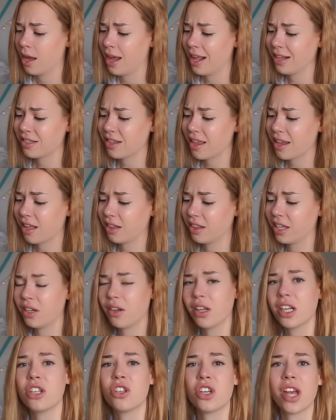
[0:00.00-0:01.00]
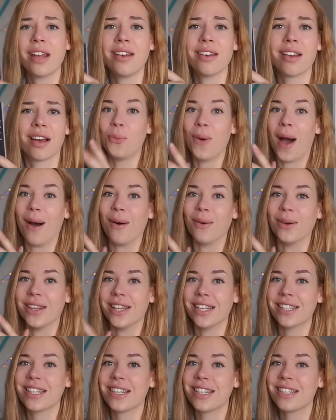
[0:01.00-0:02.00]
It's like a little agenda. Wow,
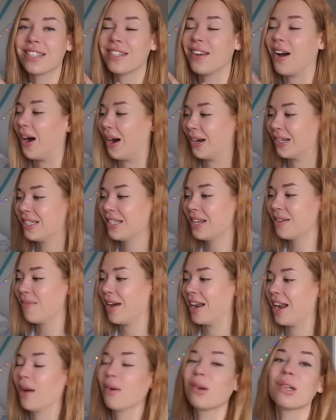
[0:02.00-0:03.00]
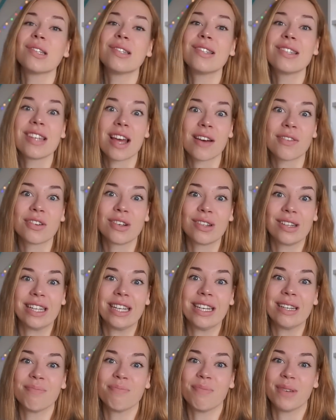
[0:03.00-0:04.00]
this is awesome, and I will
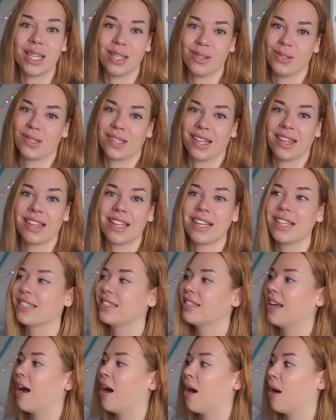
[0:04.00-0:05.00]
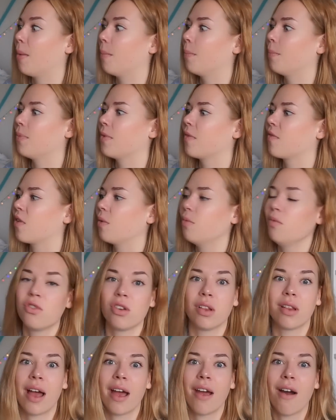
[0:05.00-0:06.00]
definitely be using this from
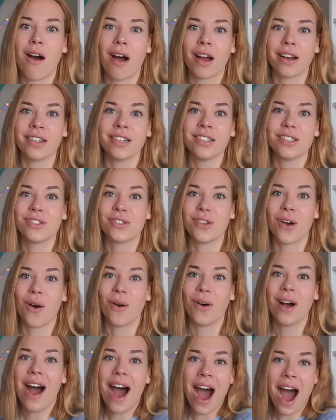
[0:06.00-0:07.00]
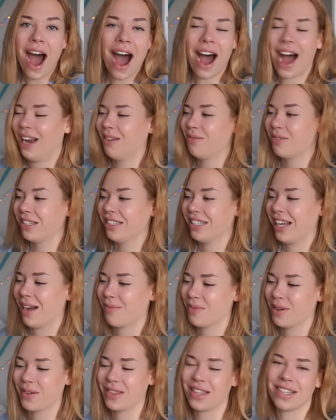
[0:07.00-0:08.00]
July on, so I'm really
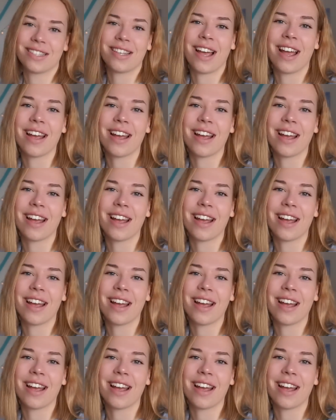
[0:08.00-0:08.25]
happy with this